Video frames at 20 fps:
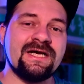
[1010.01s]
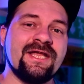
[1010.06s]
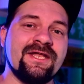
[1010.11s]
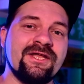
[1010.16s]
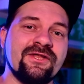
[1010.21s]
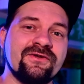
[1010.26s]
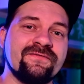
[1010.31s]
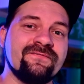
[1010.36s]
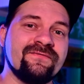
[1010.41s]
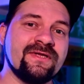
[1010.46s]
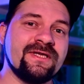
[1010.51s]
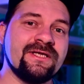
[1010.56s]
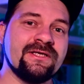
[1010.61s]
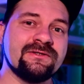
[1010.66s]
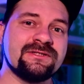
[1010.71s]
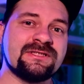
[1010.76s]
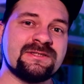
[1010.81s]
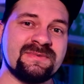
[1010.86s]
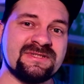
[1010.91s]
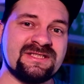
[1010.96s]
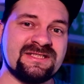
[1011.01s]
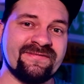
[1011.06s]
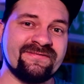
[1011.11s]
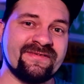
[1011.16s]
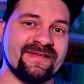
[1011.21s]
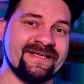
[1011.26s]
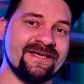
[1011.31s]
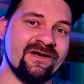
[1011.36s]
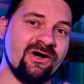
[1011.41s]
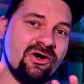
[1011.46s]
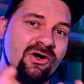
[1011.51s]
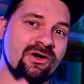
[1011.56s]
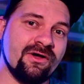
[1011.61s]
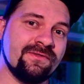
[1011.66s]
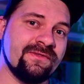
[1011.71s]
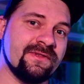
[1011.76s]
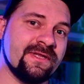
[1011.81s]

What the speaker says: Another video specifically on